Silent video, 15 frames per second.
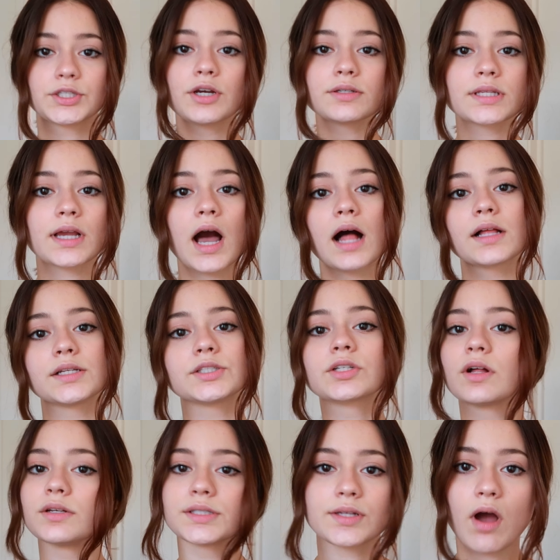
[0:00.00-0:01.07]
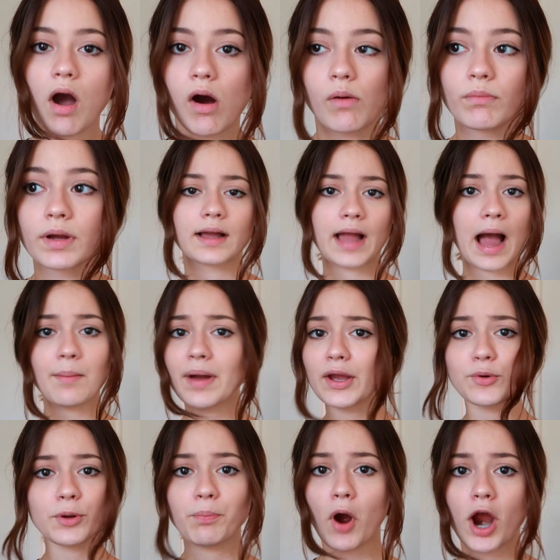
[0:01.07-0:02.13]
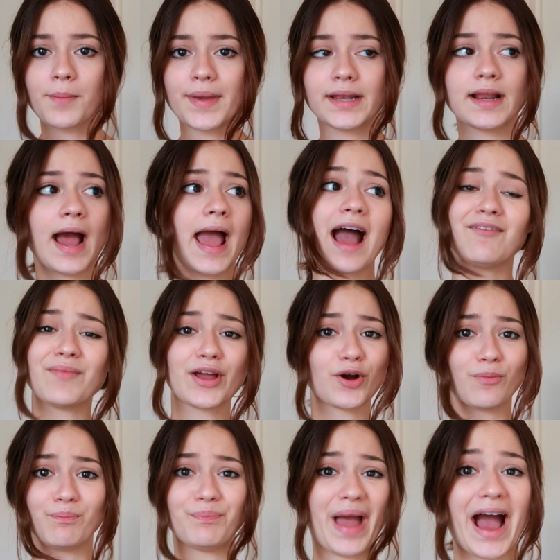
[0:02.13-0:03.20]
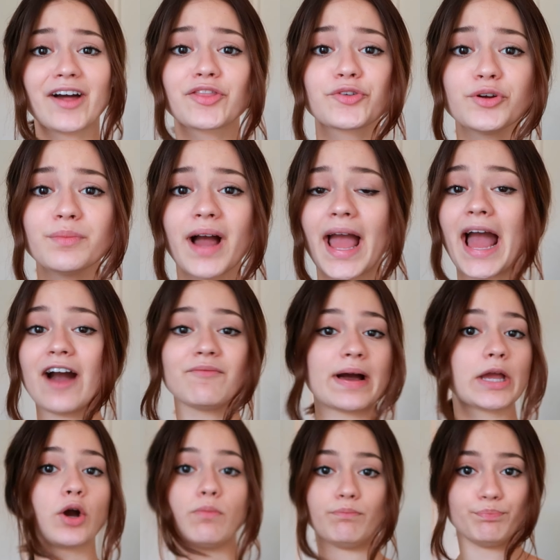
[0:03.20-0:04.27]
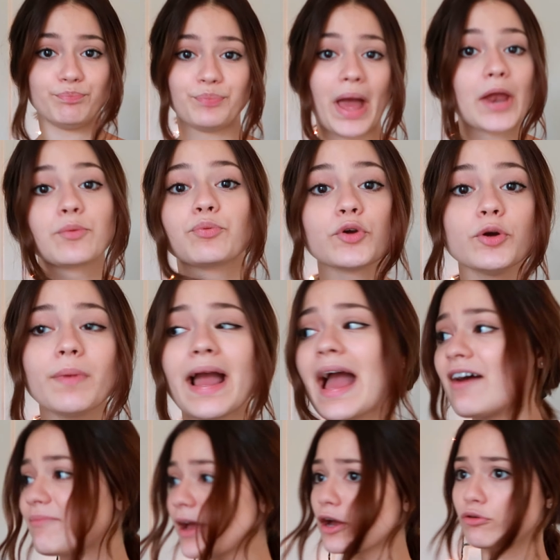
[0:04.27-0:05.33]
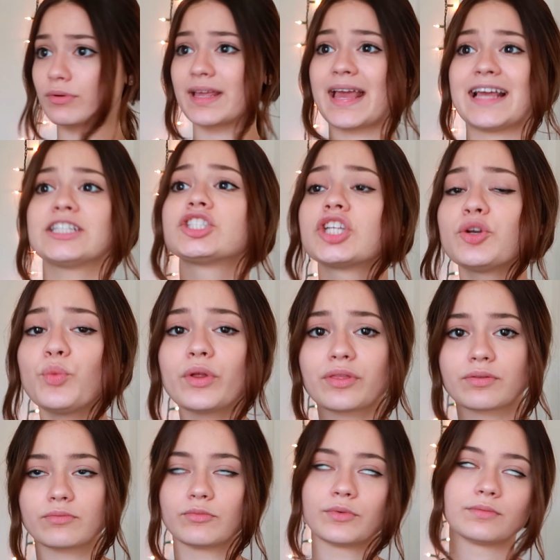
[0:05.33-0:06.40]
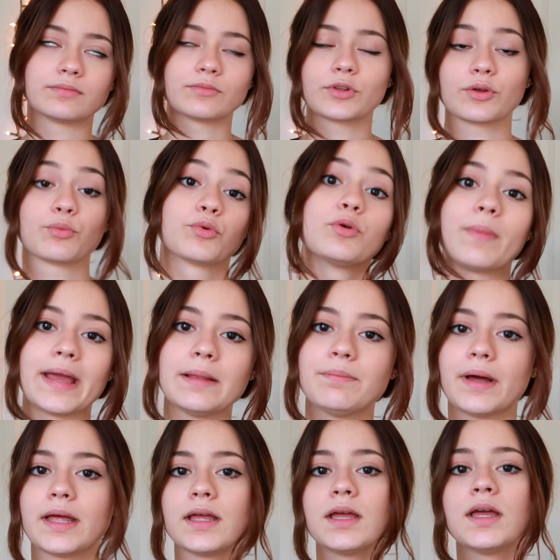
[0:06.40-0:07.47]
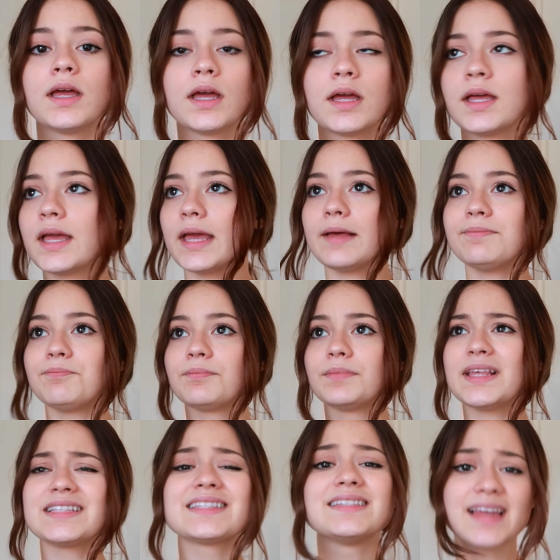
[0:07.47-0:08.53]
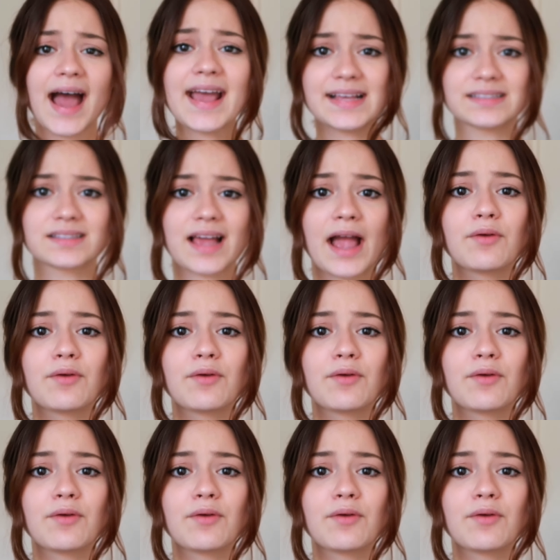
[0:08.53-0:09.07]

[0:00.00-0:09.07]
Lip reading: I chose a college close to home, got my own apartment. I have my own bathroom, I have my own bedroom, I have my own kitchen with a roommate, but it's nice.